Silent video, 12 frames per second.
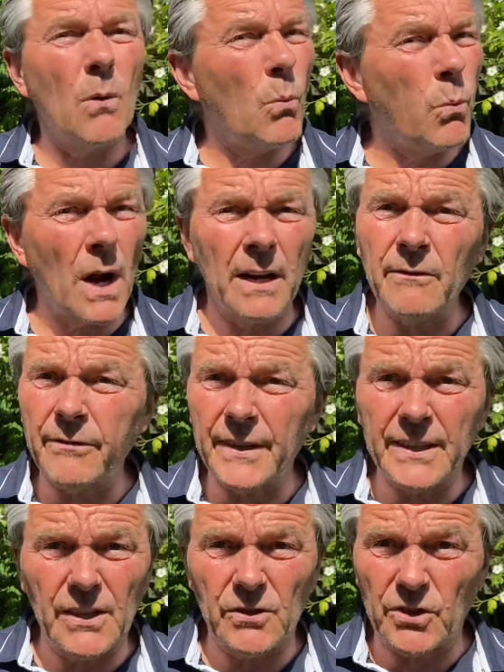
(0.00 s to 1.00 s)
1 for
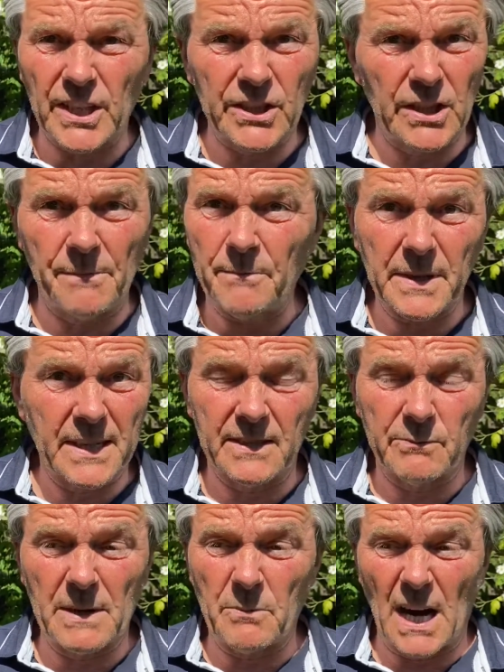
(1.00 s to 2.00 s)
nutrition, because we were